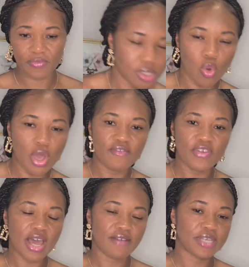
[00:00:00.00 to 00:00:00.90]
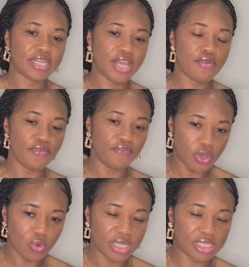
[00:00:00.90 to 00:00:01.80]
So even after they
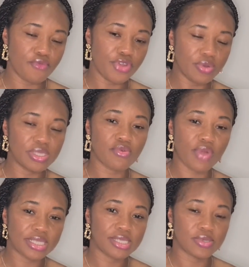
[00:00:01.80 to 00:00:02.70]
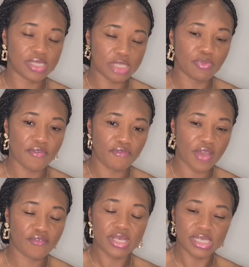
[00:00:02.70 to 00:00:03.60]
reviewed it and reduced the writing to
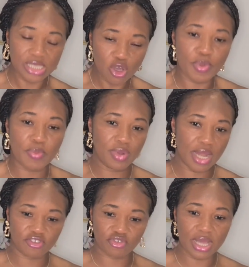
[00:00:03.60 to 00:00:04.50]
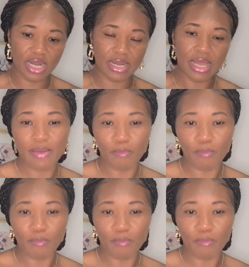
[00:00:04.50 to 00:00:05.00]
6.5, still people are struggling.